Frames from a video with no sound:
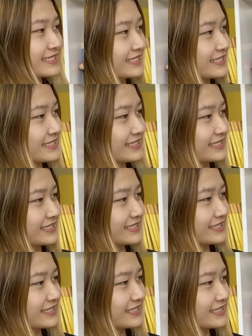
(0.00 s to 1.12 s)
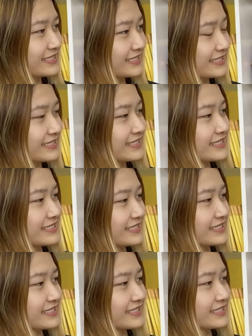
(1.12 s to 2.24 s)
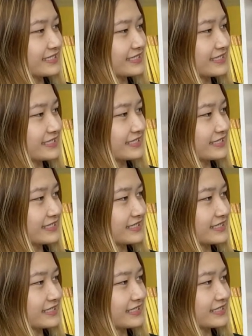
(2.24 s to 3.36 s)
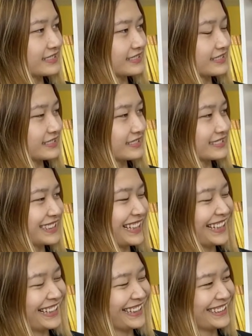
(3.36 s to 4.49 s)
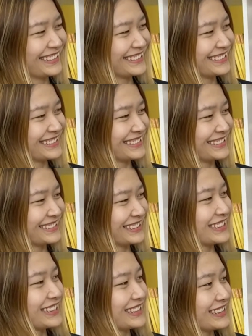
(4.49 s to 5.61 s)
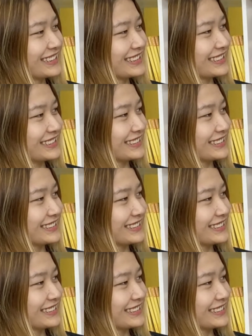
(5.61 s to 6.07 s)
(silent)